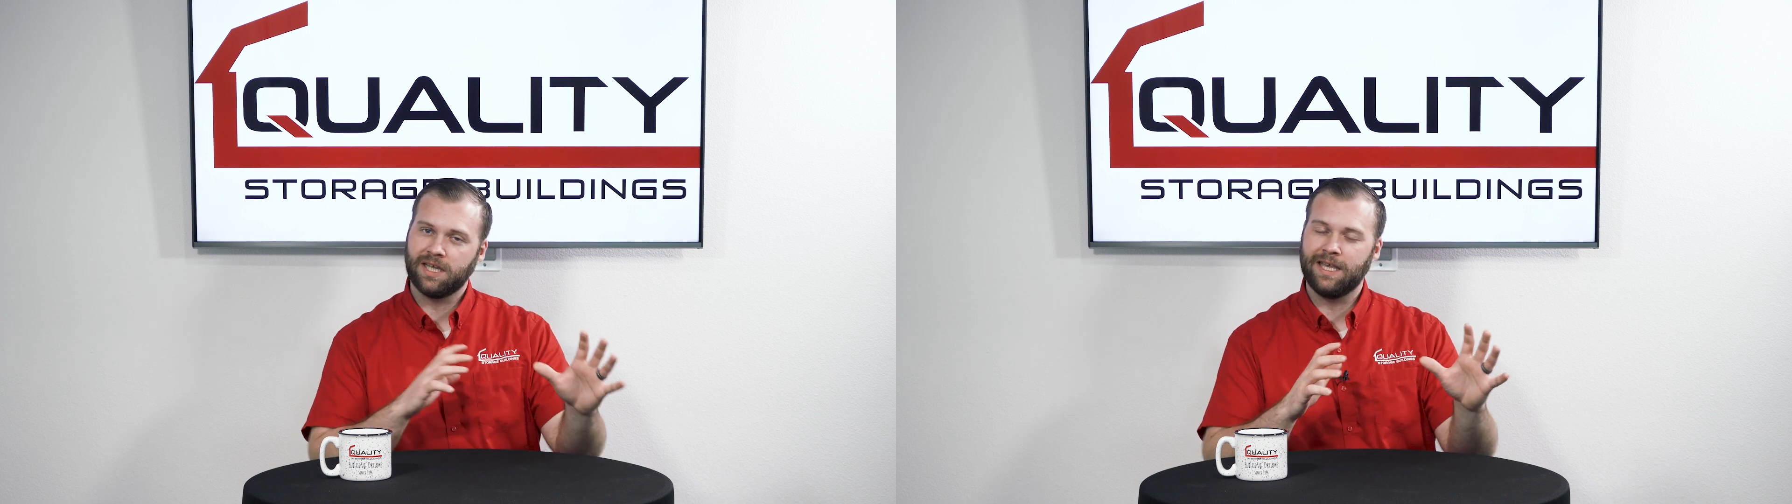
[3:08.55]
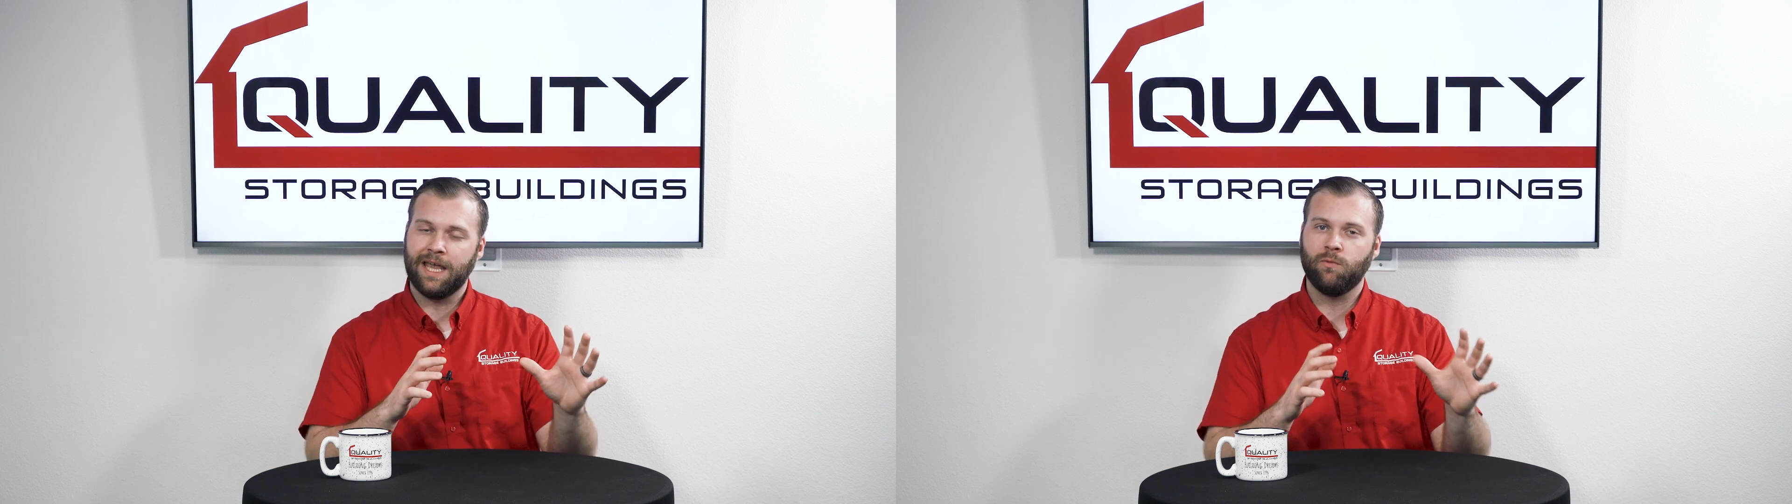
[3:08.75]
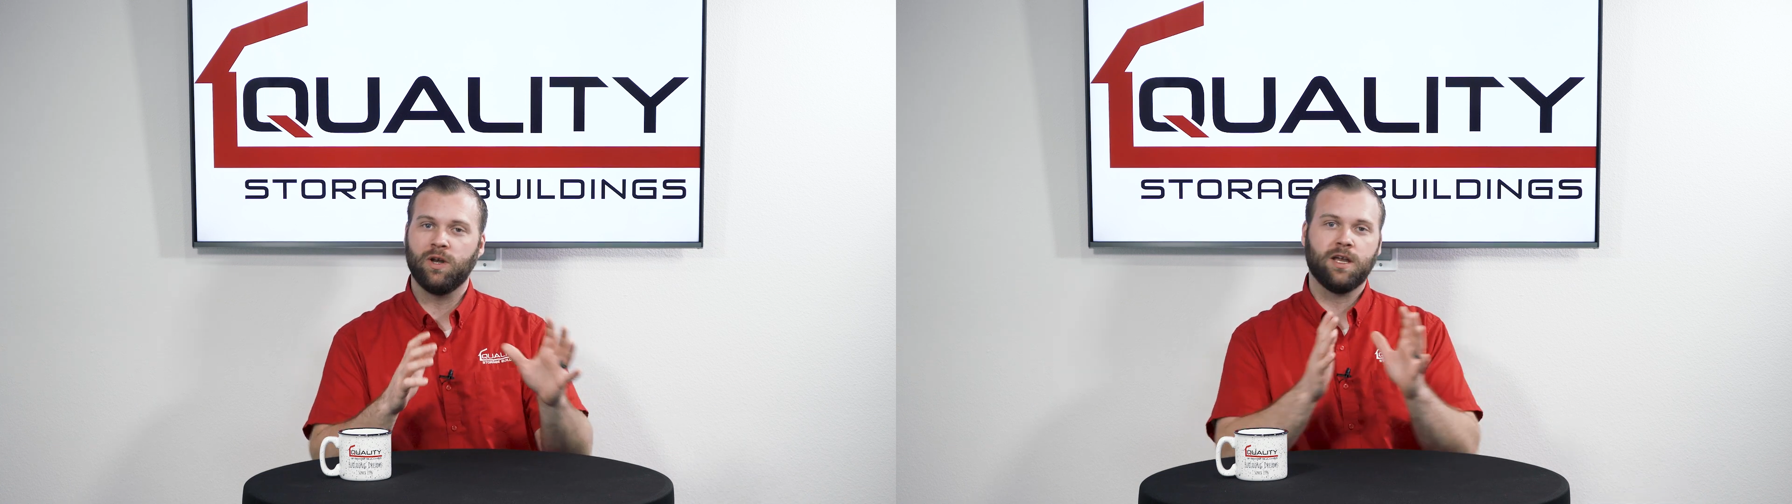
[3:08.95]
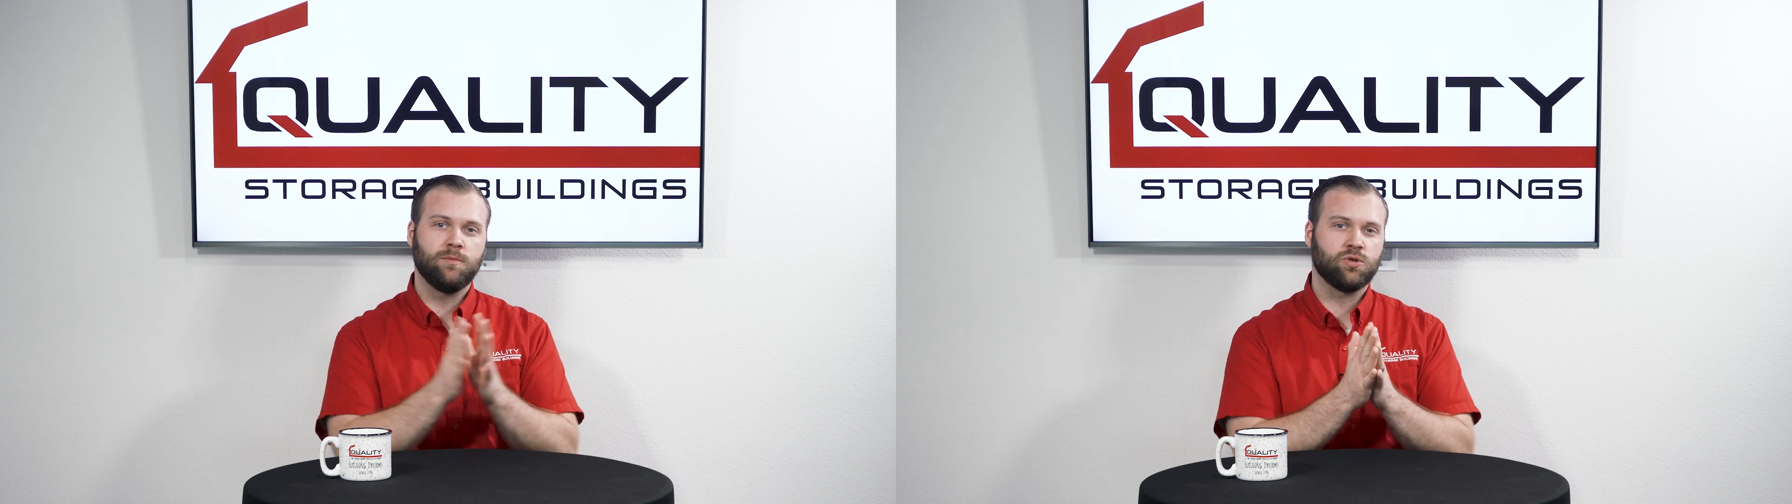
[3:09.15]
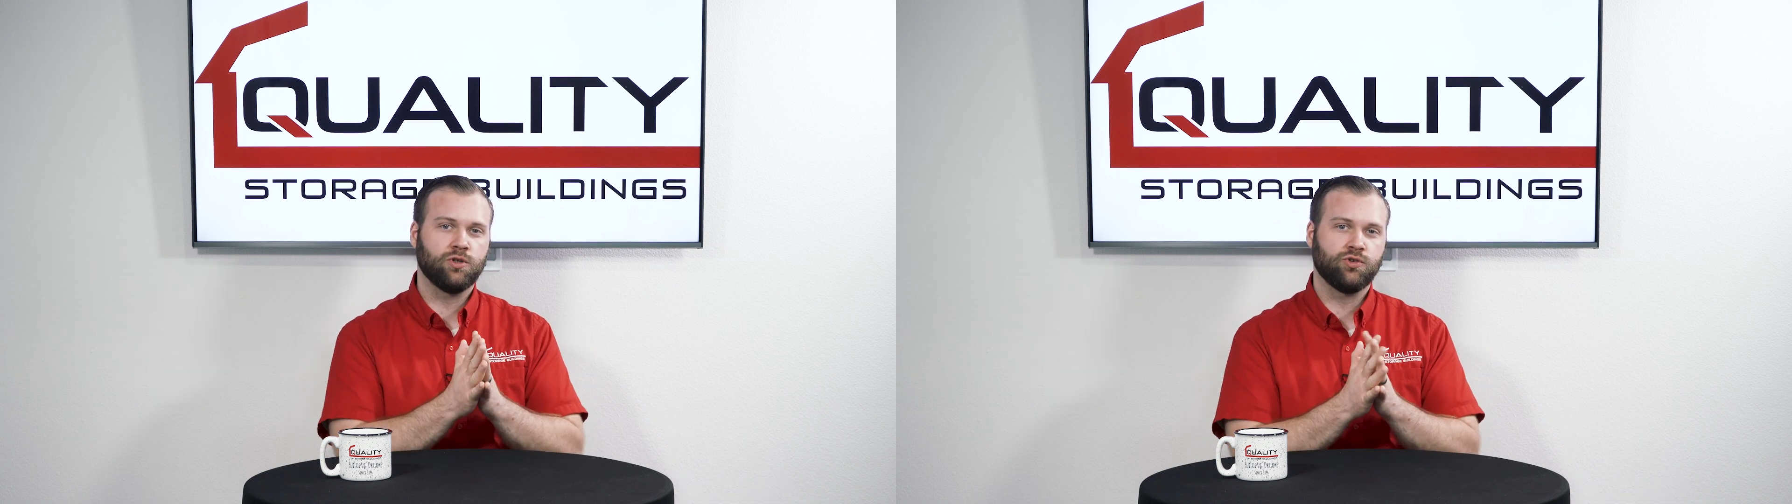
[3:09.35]
Again, when it
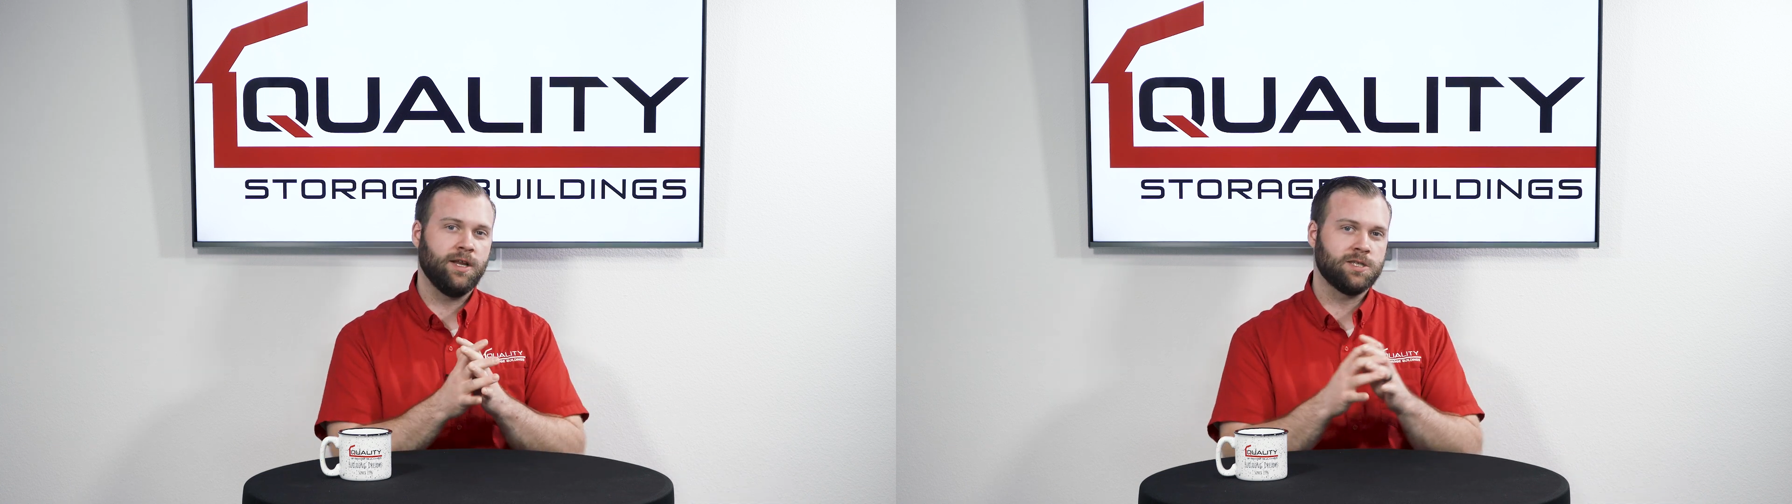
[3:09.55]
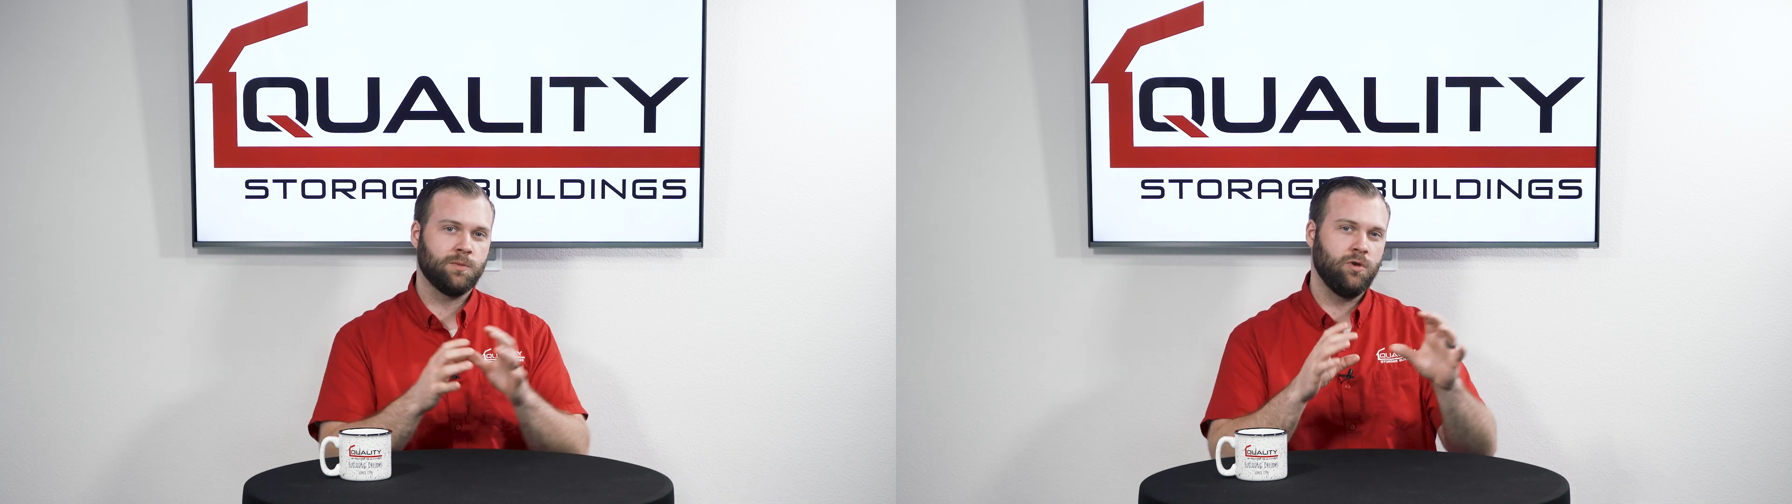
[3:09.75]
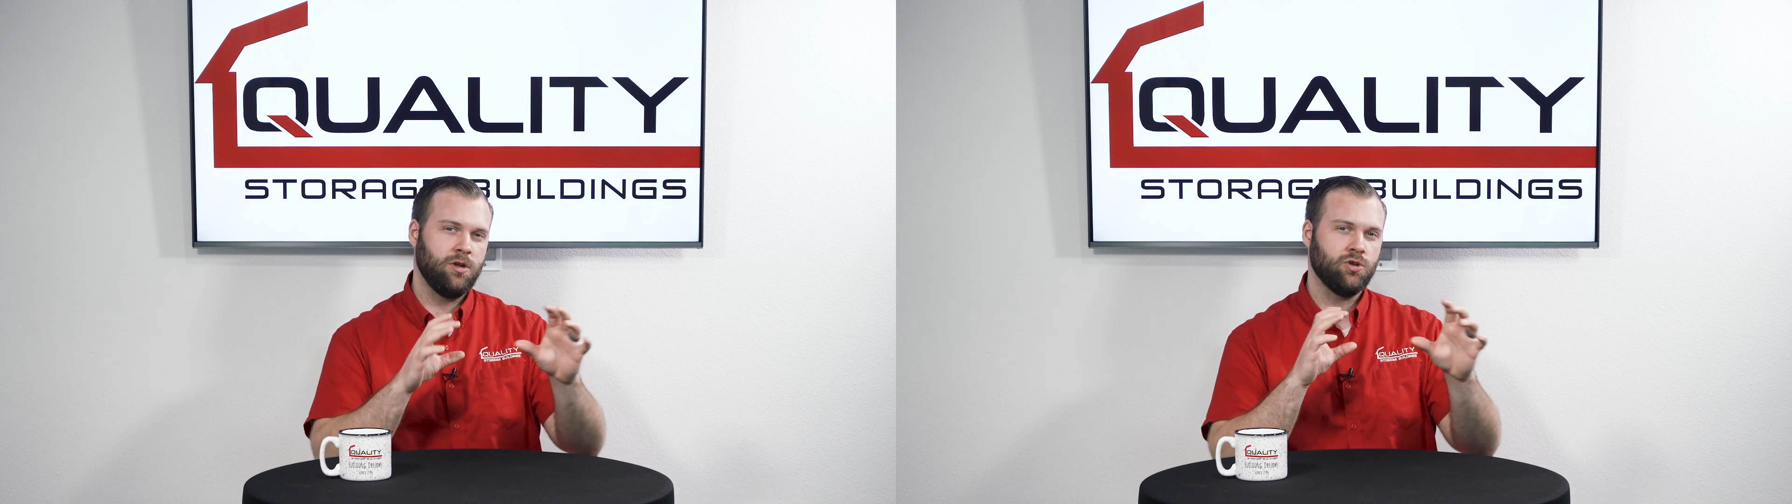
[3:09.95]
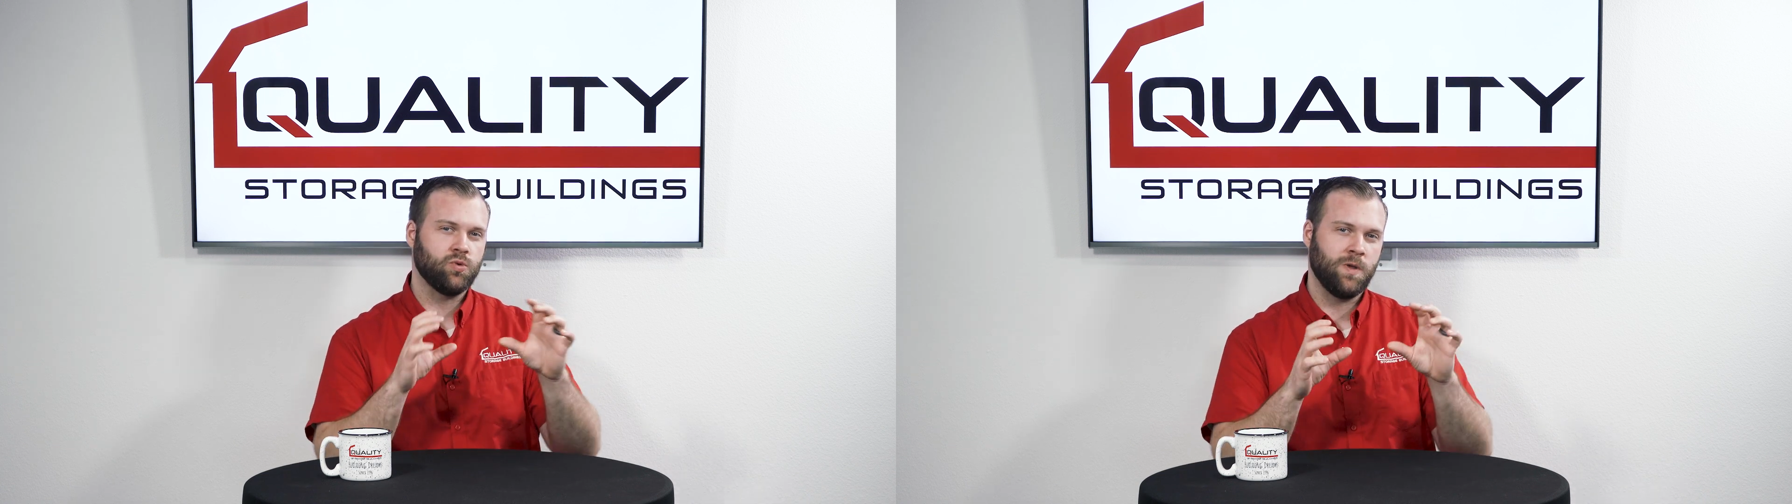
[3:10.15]
comes to our transom windows,